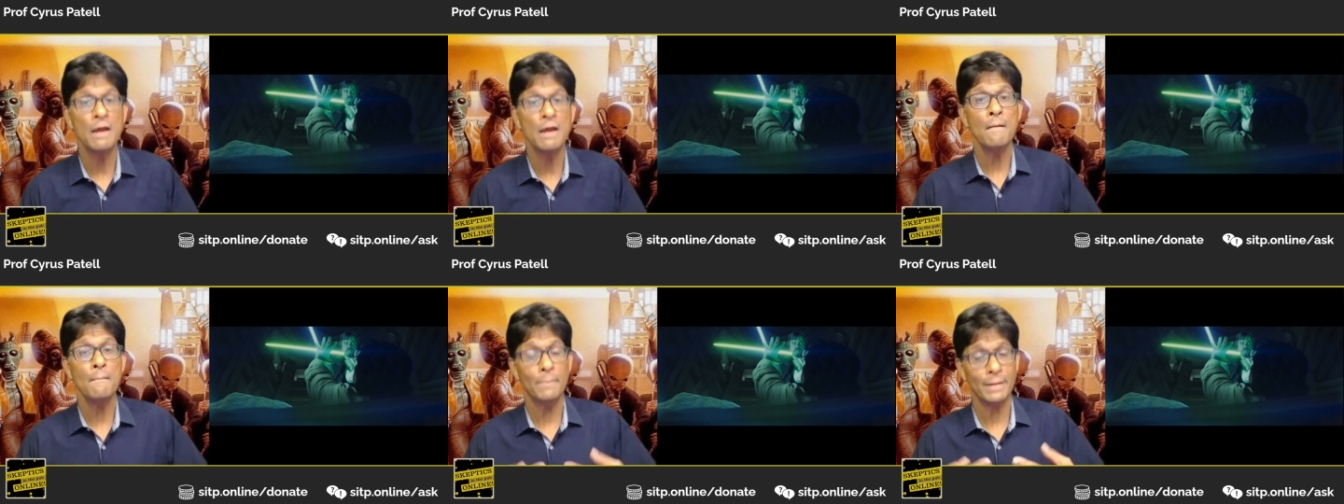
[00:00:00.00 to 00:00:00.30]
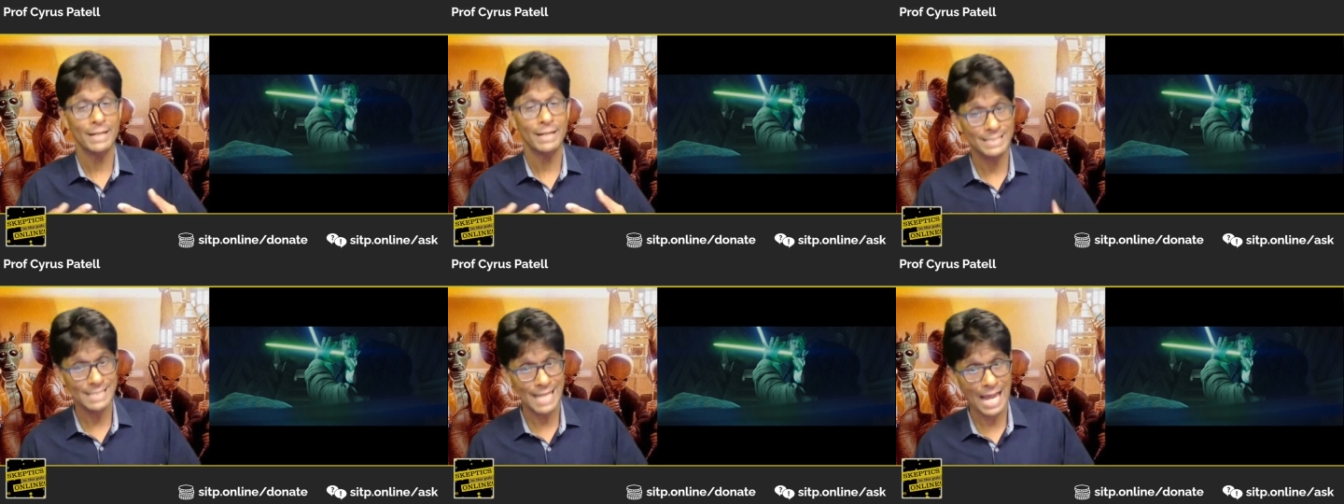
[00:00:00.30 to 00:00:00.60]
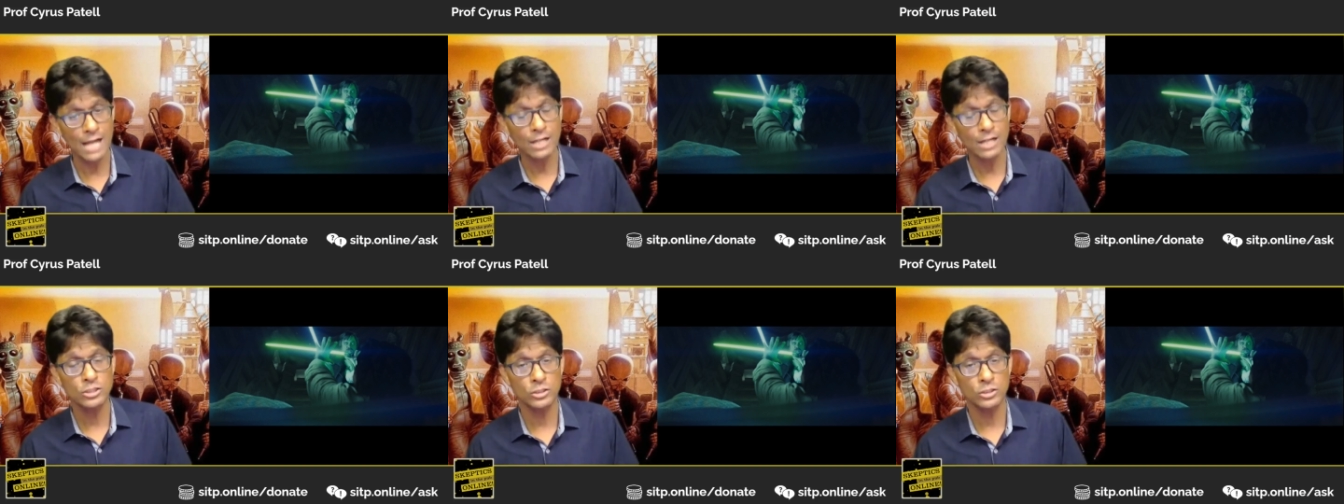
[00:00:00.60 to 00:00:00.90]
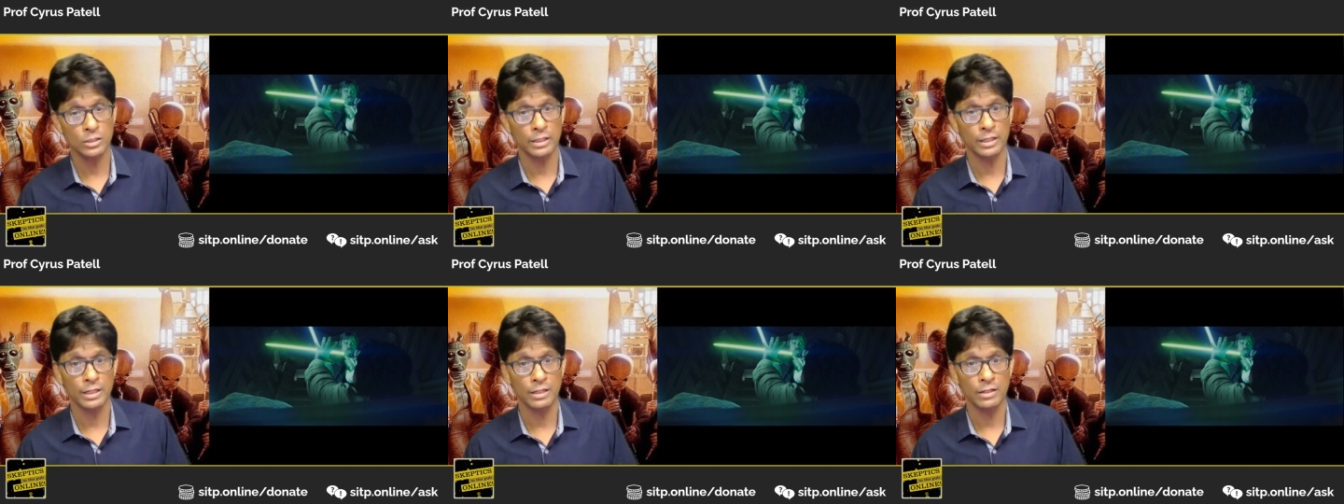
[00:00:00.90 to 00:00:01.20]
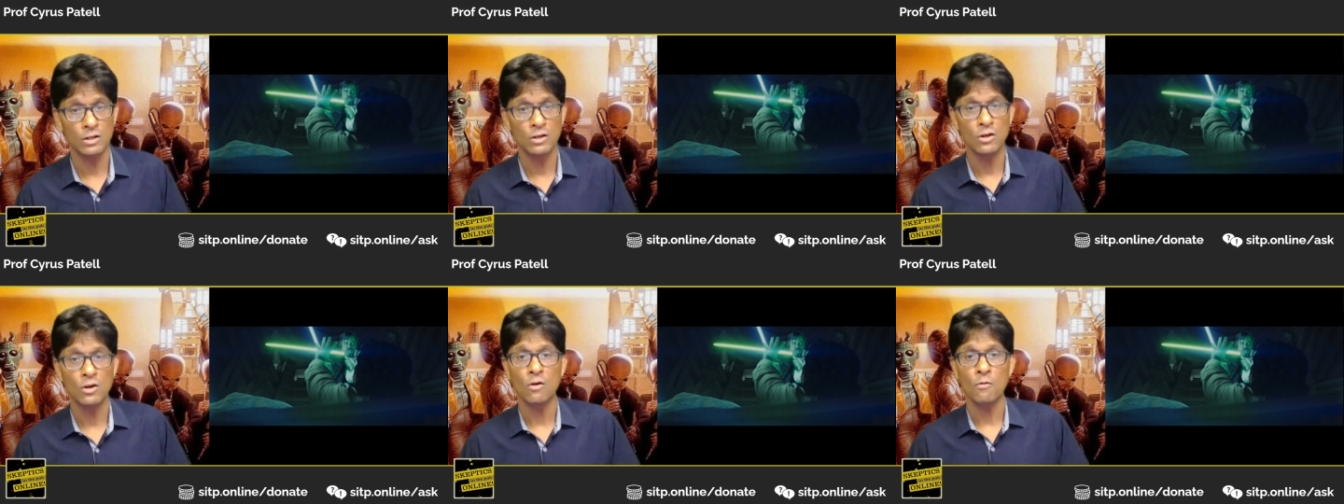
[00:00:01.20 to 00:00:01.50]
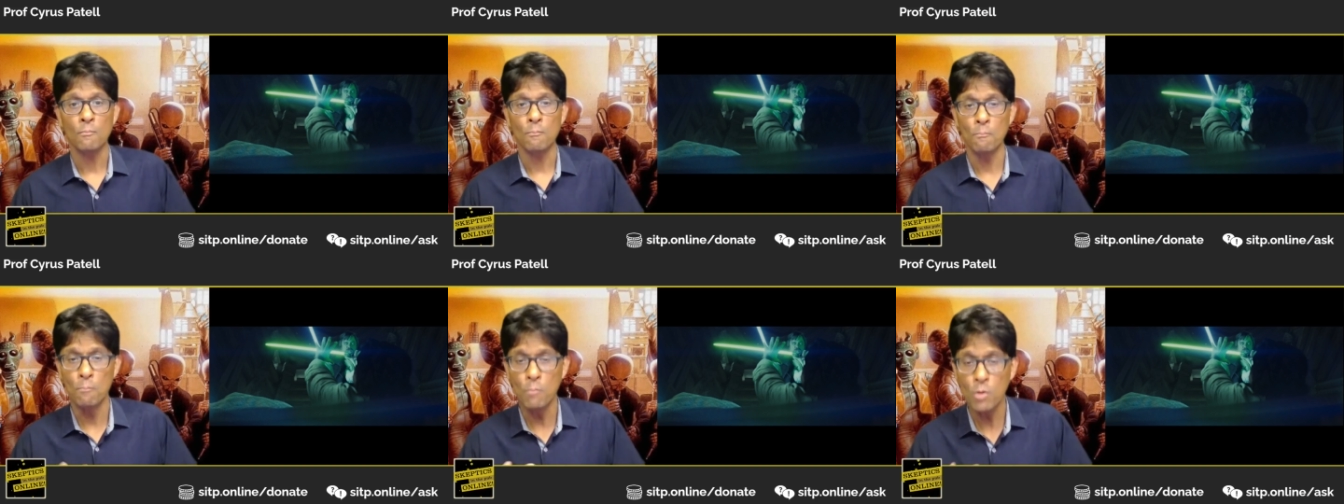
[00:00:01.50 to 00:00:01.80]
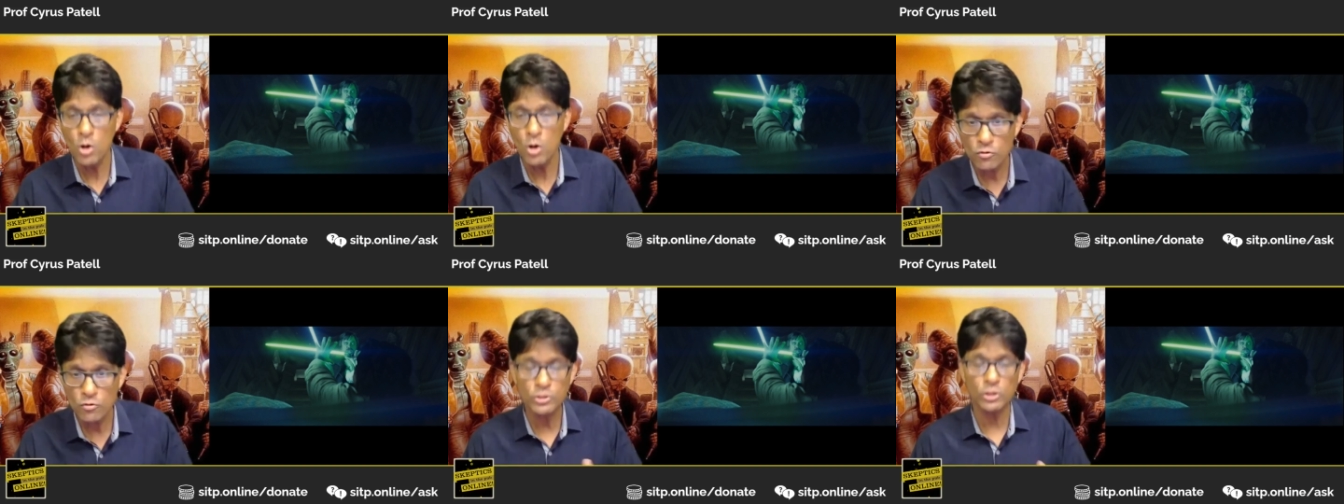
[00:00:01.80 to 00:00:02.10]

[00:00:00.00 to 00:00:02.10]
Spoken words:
but it's actually moved